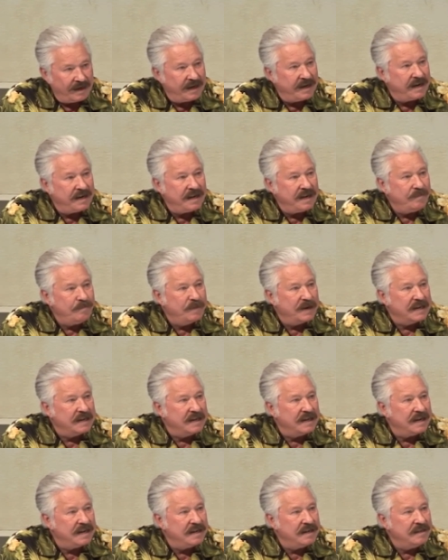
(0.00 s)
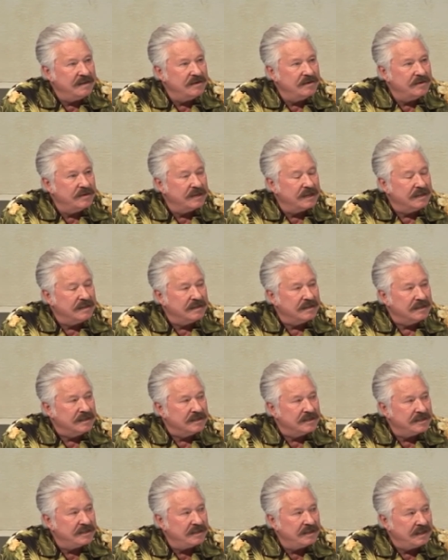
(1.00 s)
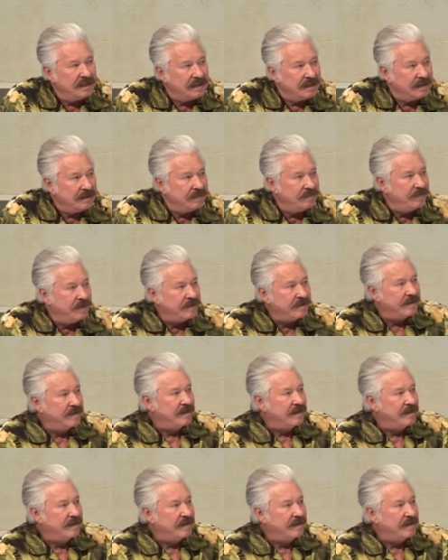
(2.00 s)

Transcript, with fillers: Any beginning you can conceive,